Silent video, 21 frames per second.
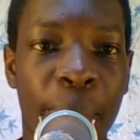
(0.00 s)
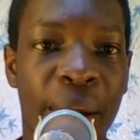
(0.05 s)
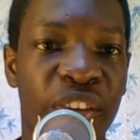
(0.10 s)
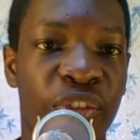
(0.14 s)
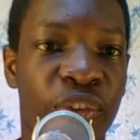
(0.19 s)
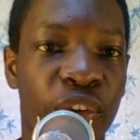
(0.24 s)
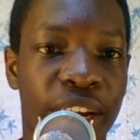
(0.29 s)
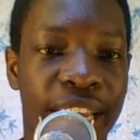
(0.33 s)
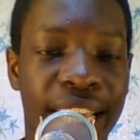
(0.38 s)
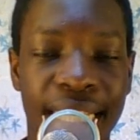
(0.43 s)

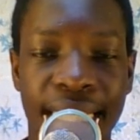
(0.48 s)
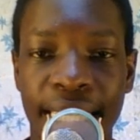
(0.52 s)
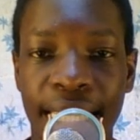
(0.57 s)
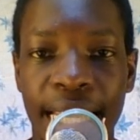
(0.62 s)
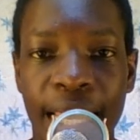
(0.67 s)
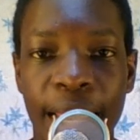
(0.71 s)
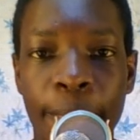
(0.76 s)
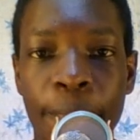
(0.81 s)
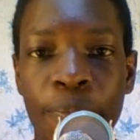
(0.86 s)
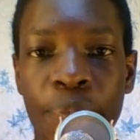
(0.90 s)
forgetting
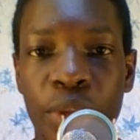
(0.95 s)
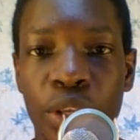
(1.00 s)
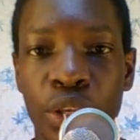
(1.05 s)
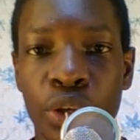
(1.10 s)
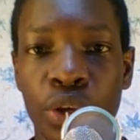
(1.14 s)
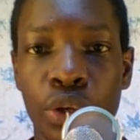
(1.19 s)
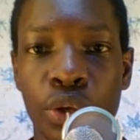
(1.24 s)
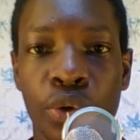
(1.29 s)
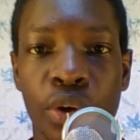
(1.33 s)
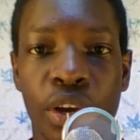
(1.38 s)
him.
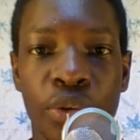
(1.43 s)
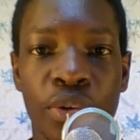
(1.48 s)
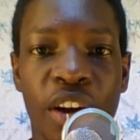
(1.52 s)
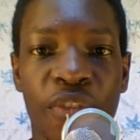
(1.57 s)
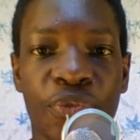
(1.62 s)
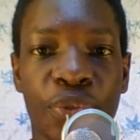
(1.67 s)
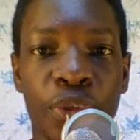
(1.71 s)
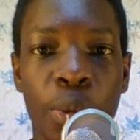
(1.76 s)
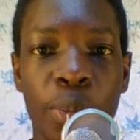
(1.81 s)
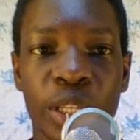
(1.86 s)
You
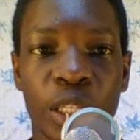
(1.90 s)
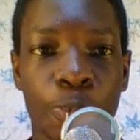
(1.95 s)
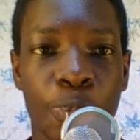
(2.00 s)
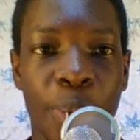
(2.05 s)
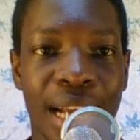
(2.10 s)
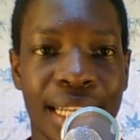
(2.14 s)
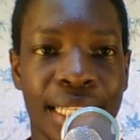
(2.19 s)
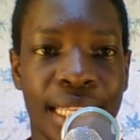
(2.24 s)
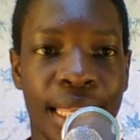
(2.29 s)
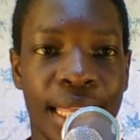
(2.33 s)
have Thomas
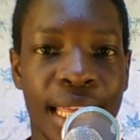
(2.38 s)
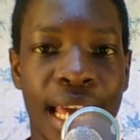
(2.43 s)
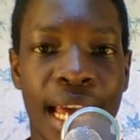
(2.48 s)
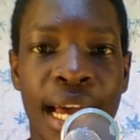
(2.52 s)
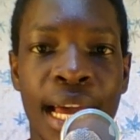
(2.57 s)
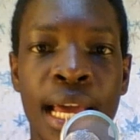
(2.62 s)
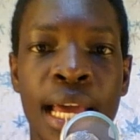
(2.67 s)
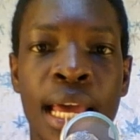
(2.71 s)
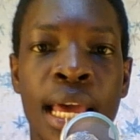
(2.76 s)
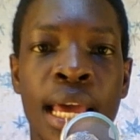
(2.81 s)
Partey
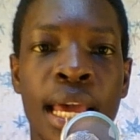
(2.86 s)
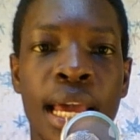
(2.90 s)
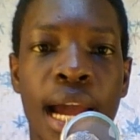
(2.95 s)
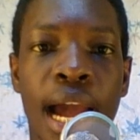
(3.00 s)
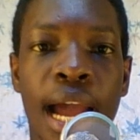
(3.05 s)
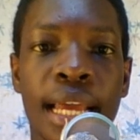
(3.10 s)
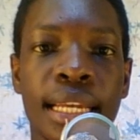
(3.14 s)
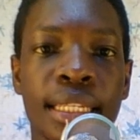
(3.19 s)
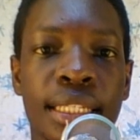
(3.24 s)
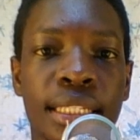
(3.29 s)
there,
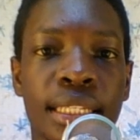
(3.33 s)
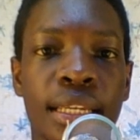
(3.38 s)
and